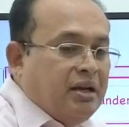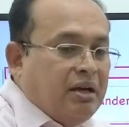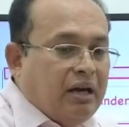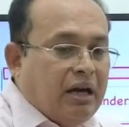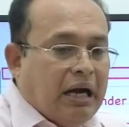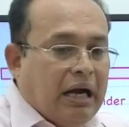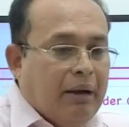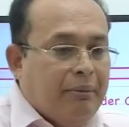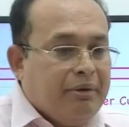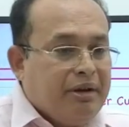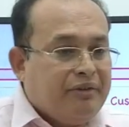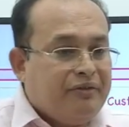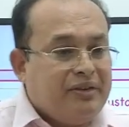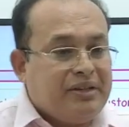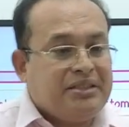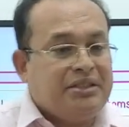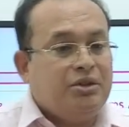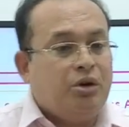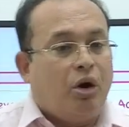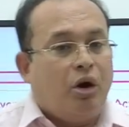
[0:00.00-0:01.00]
I am
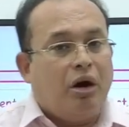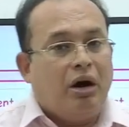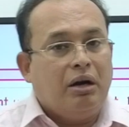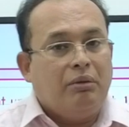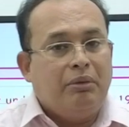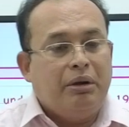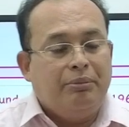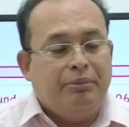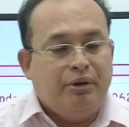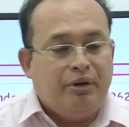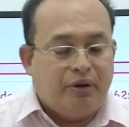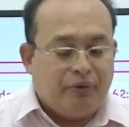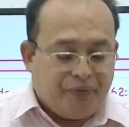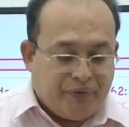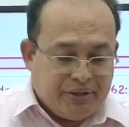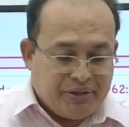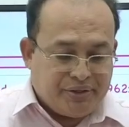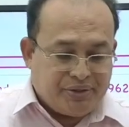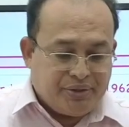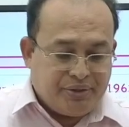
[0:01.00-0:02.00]
requesting all my beloved
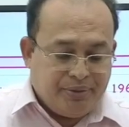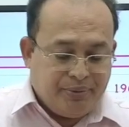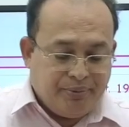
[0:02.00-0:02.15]
friends.